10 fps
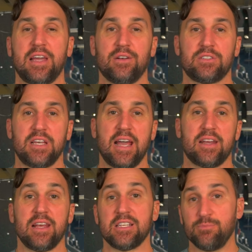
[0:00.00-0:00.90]
outside
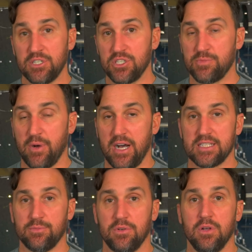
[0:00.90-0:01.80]
as much as
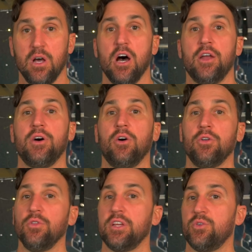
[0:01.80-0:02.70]
possible. Not
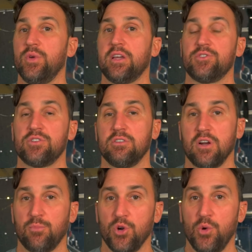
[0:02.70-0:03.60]
only do we conserve
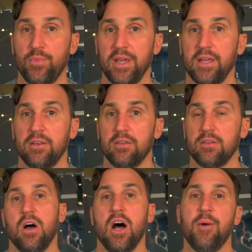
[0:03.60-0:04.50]
our propane,
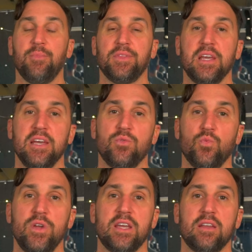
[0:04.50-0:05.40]
but then
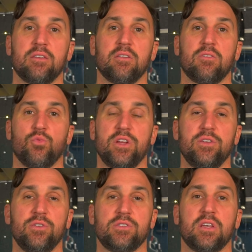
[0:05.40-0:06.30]
we can
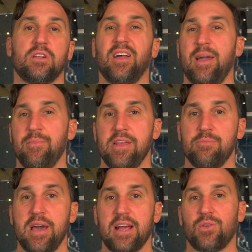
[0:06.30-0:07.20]
reduce the climate
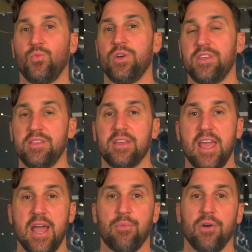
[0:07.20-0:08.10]
impact within the
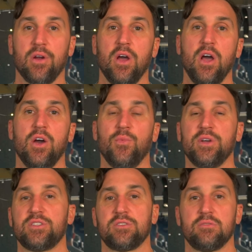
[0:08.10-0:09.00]
camper,
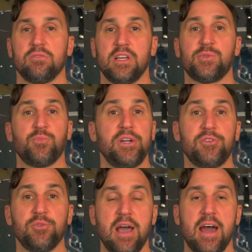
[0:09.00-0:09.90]
which is pretty
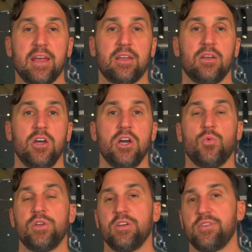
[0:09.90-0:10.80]
dramatic
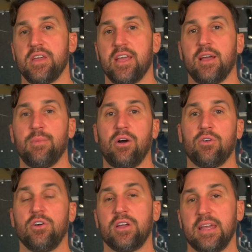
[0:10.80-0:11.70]
when you're thinking
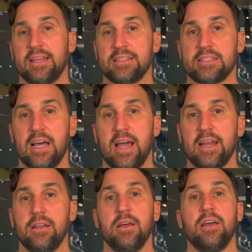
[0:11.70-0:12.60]
about cooking
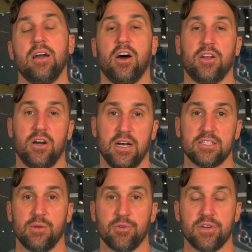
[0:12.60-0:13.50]
inside on a hot
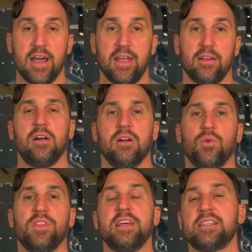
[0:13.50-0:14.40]
summer night.
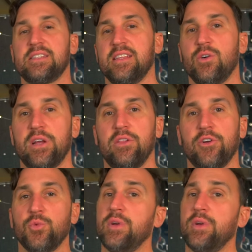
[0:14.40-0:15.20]
Well, the next thing that we learned,